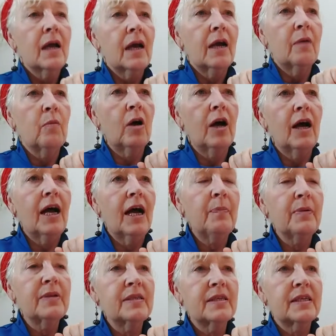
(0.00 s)
And what
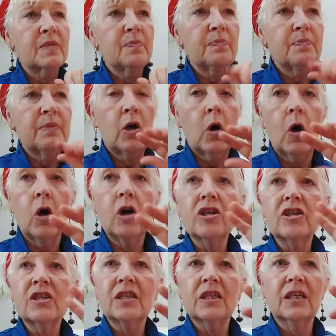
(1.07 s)
happens is,
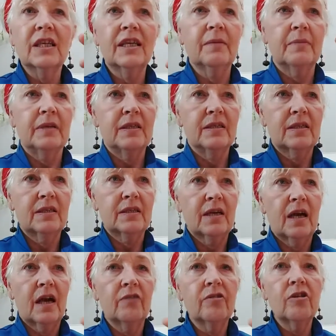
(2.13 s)
because the ligaments
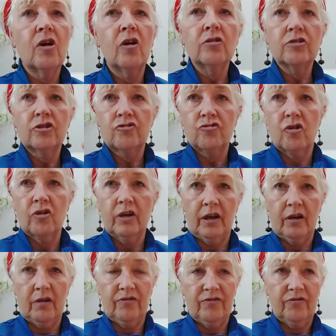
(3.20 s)
are not strong
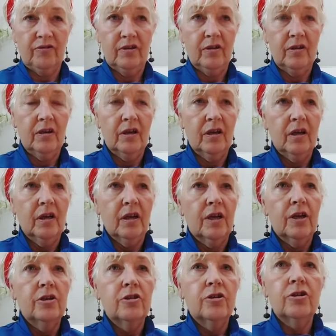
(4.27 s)
enough
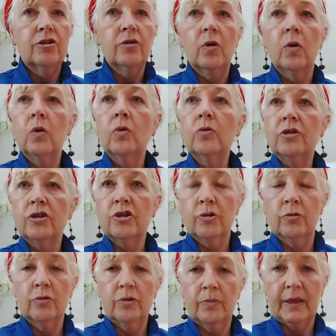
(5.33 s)
to hold the
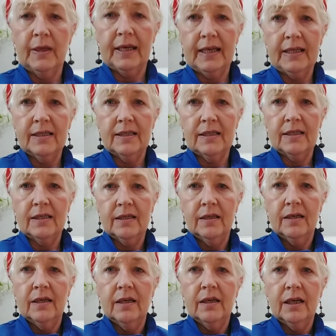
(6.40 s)
shoulder blades
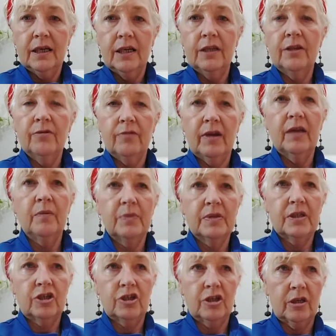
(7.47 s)
in the right
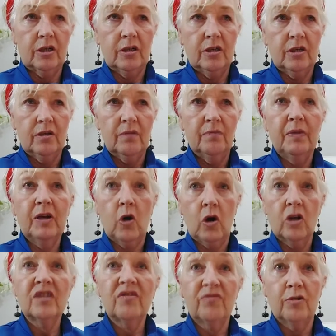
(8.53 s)
position,
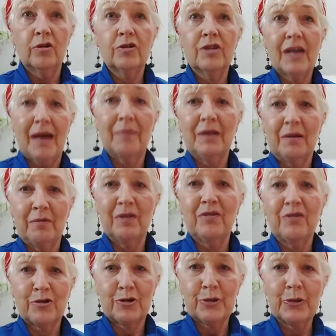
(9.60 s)
because of what's happening with
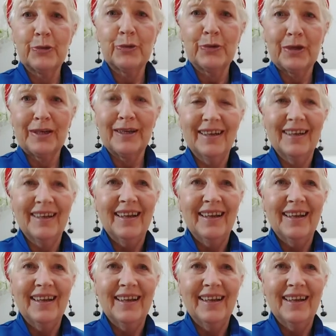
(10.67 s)
your shoulder,